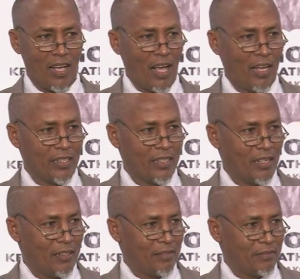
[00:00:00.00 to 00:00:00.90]
And
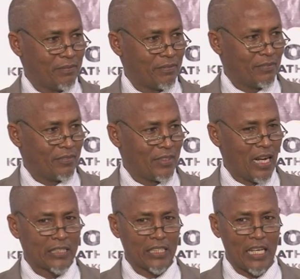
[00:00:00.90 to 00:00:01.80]

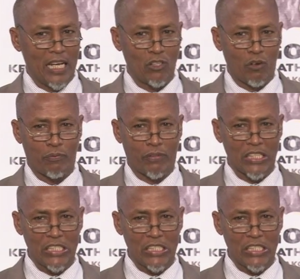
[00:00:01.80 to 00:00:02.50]
at the end of 3